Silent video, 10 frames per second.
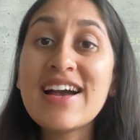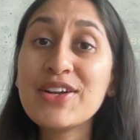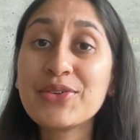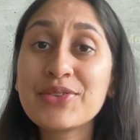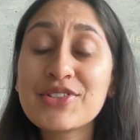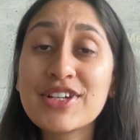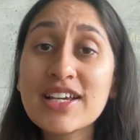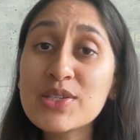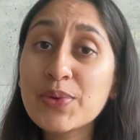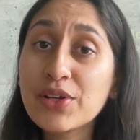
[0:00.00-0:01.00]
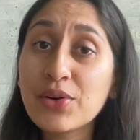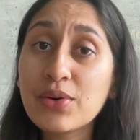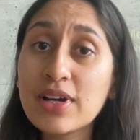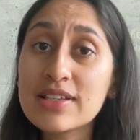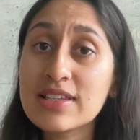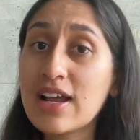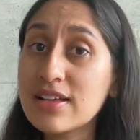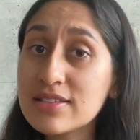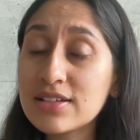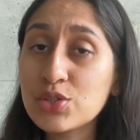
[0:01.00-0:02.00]
Hello, today's video is an
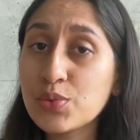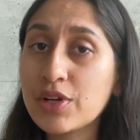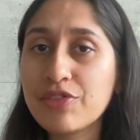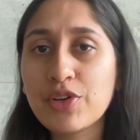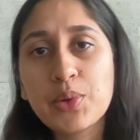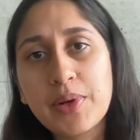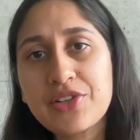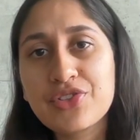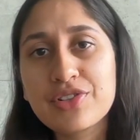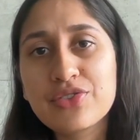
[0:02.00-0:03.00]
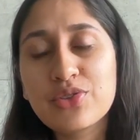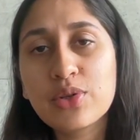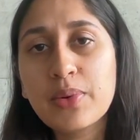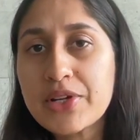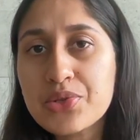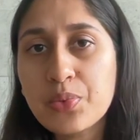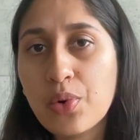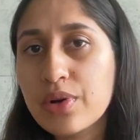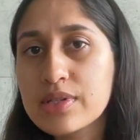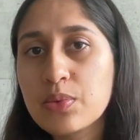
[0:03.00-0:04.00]
answer to one of your questions. So the question
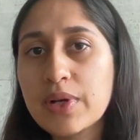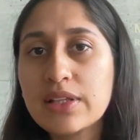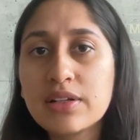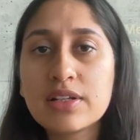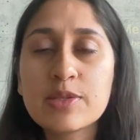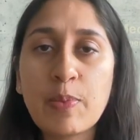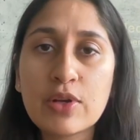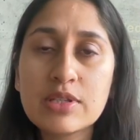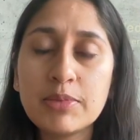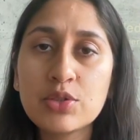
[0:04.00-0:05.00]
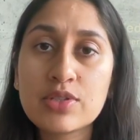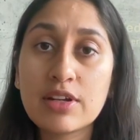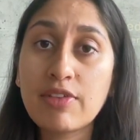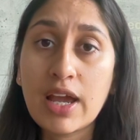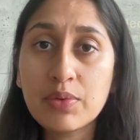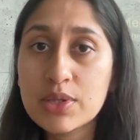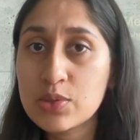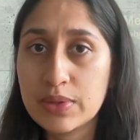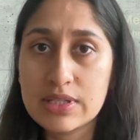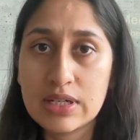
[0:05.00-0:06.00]
was whether it is possible to survive in
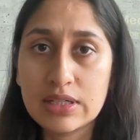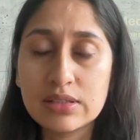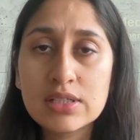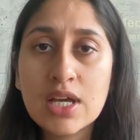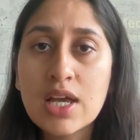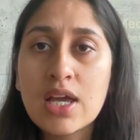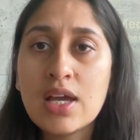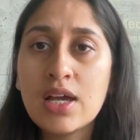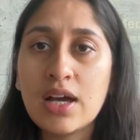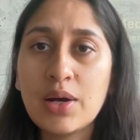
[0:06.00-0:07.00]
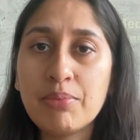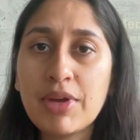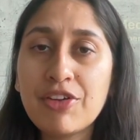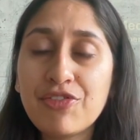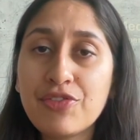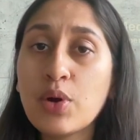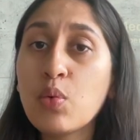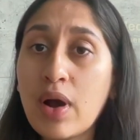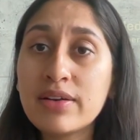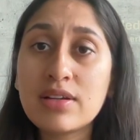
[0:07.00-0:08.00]
Switzerland if
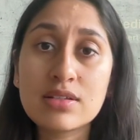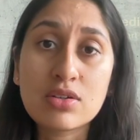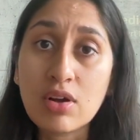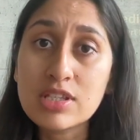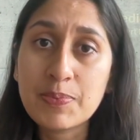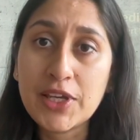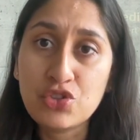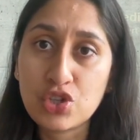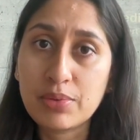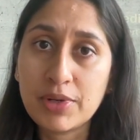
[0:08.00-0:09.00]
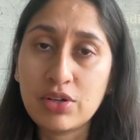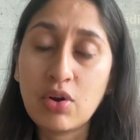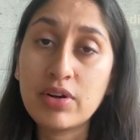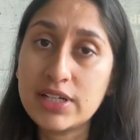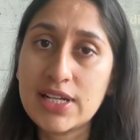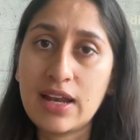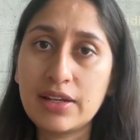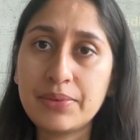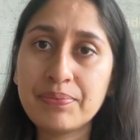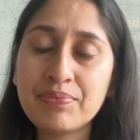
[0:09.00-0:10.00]
one does not speak German or Italian.